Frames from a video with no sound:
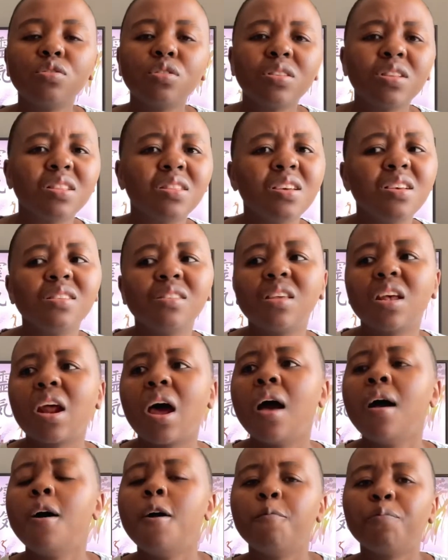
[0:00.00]
are the things that
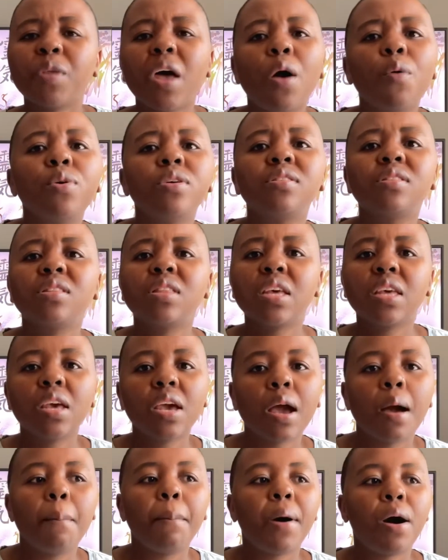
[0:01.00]
I was
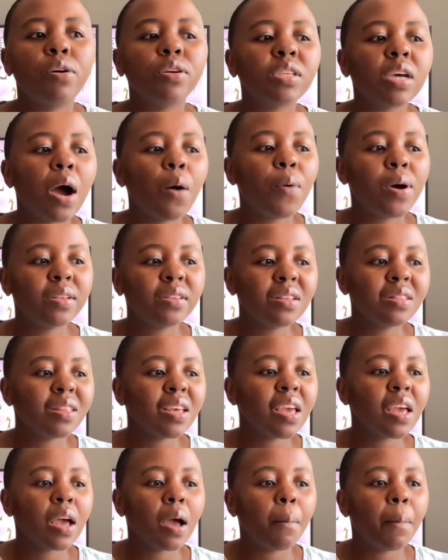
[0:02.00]
thinking about. I wasn't
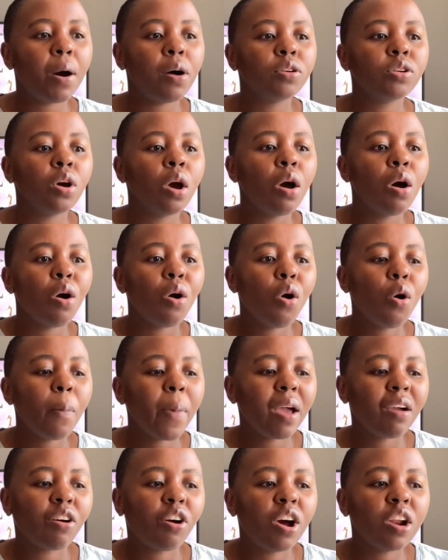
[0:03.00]
thinking about, oh
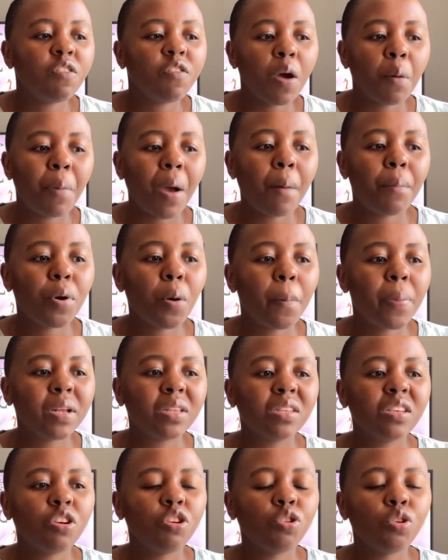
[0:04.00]
my God, if I buy
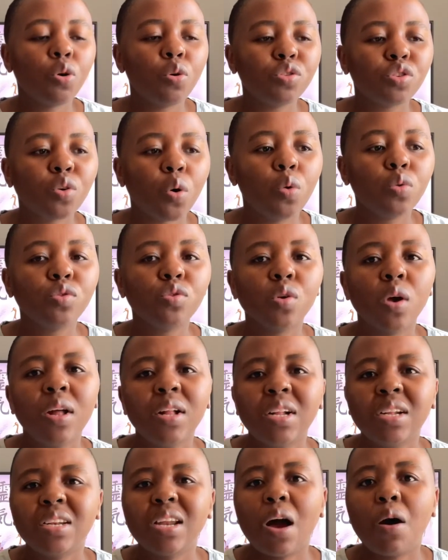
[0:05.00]
property, now
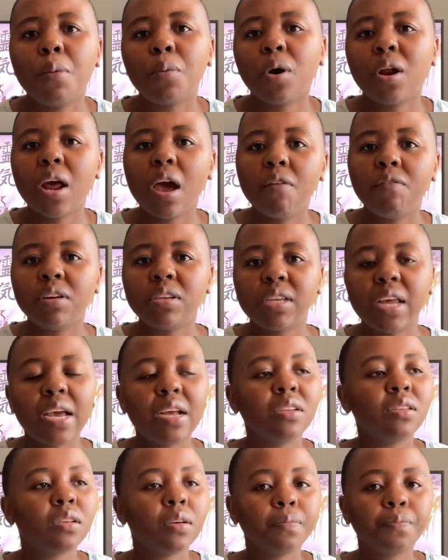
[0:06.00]
I'm going to have a
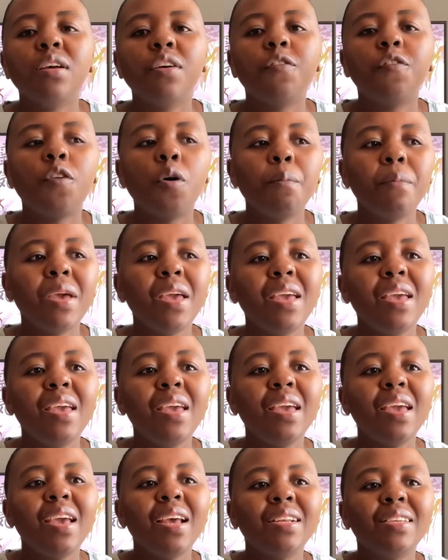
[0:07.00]
debt. For
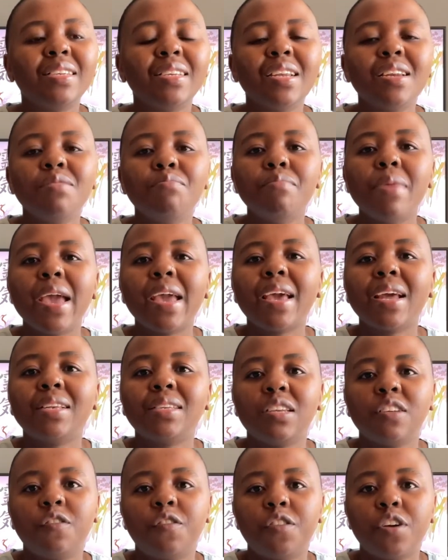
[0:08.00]
me, it didn't make a
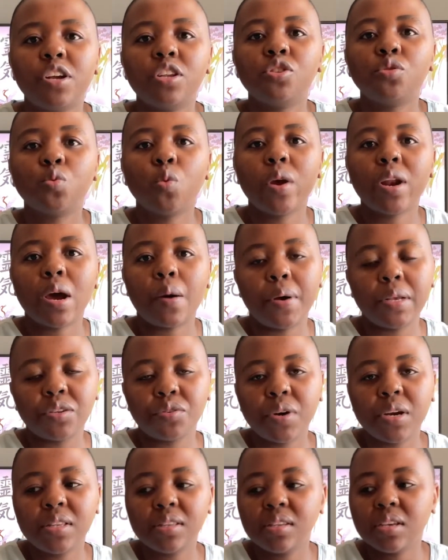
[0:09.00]
difference when I was
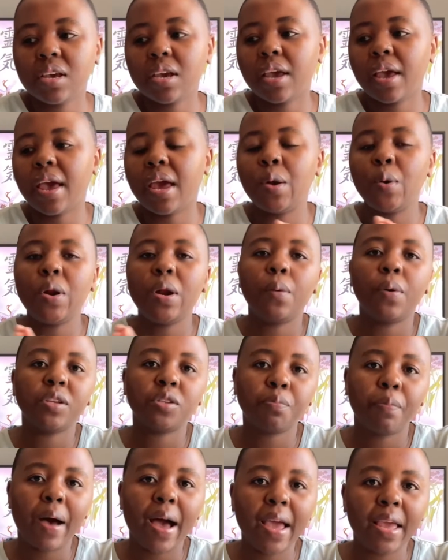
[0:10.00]
renting and when I was
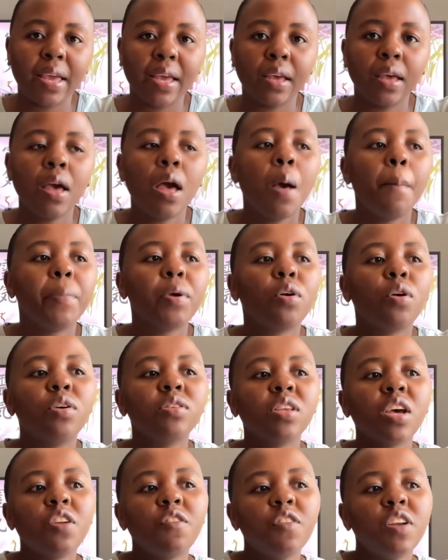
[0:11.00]
buying, because
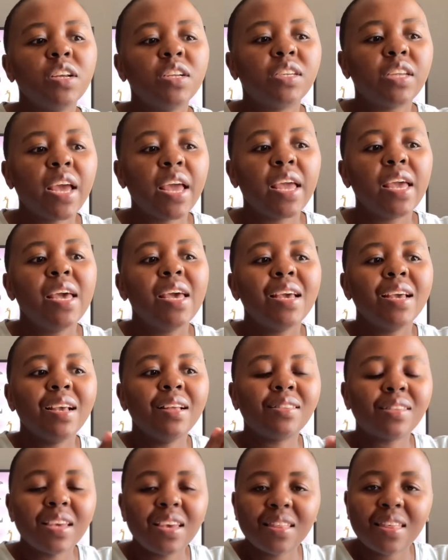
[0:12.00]
at the end of the day,
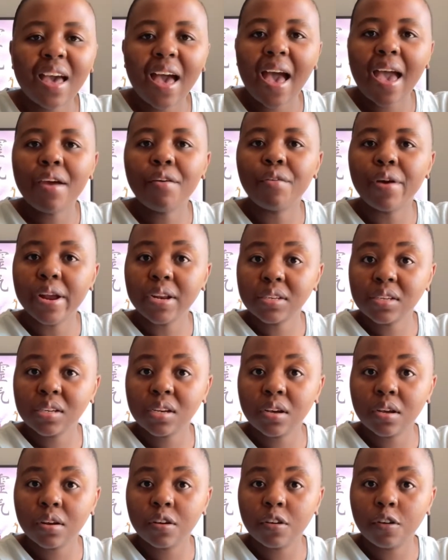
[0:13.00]
it's either I rent
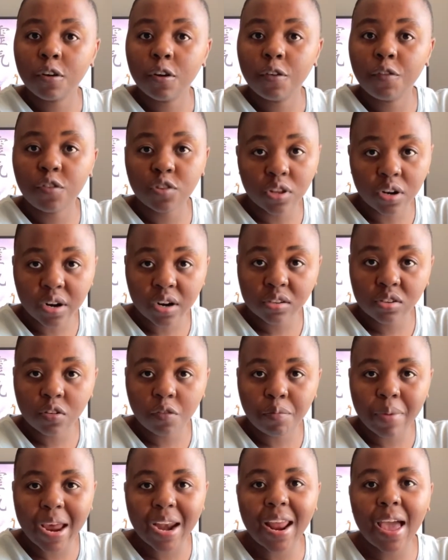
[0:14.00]
for the rest
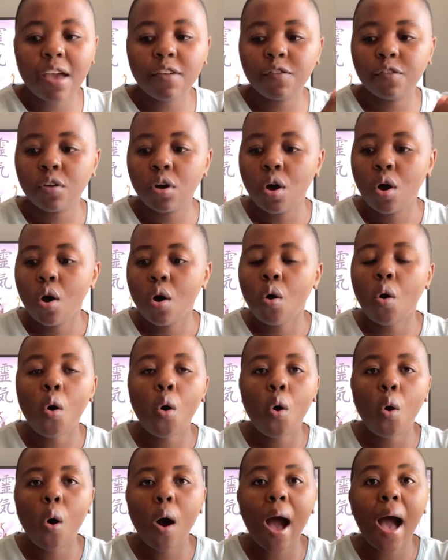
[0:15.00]
of my life
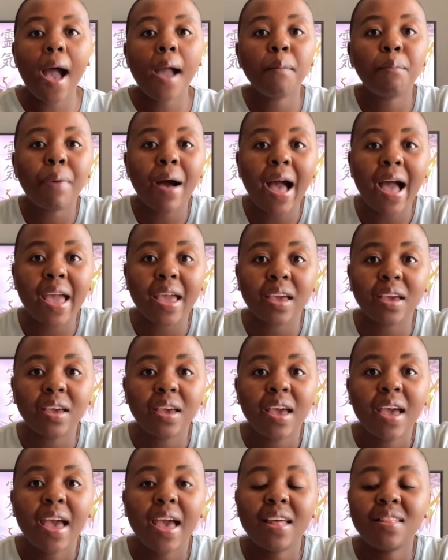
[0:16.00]
or I buy,
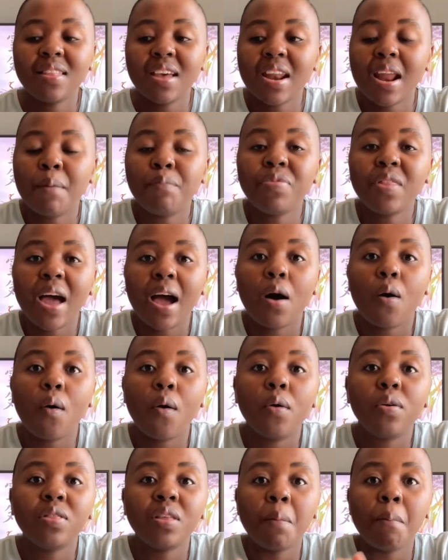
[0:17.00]
and then
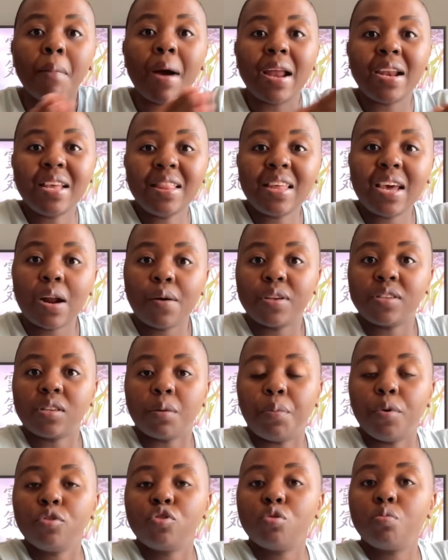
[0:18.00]
the money that I was
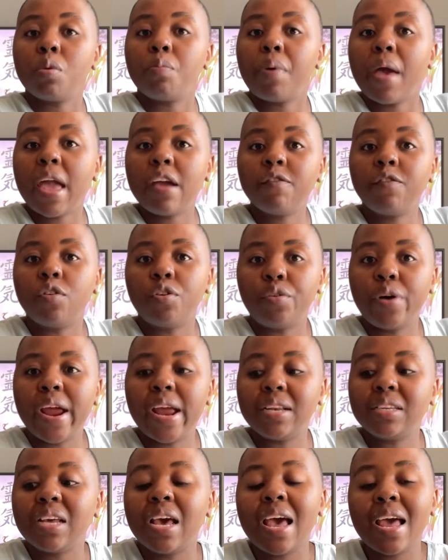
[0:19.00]
supposed to be paying for
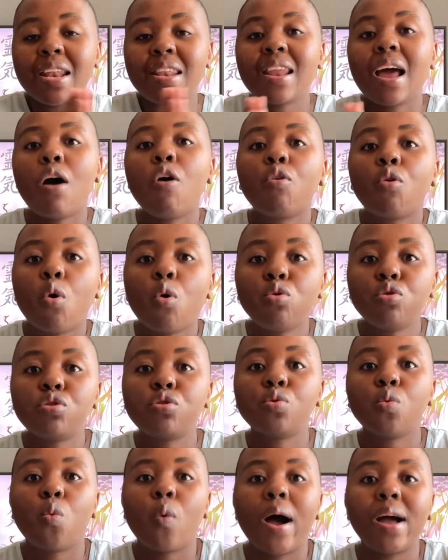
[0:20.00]
rent now goes
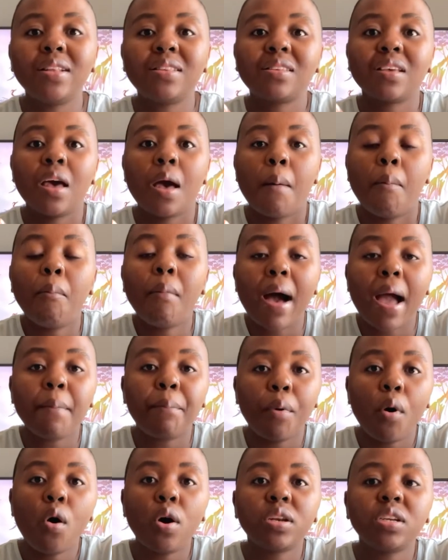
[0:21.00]
towards my
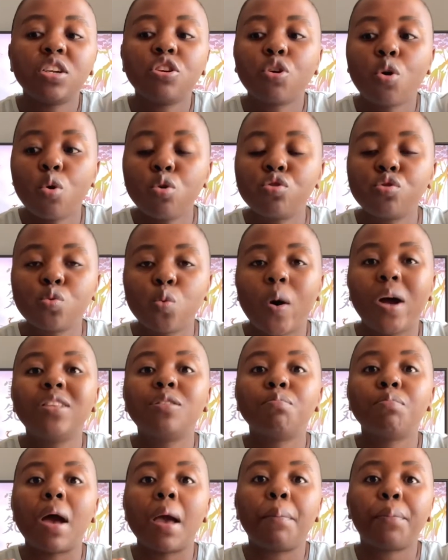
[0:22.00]
bond. It goes towards
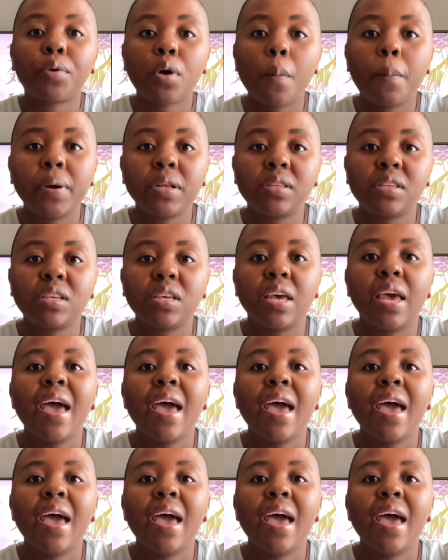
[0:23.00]
my property,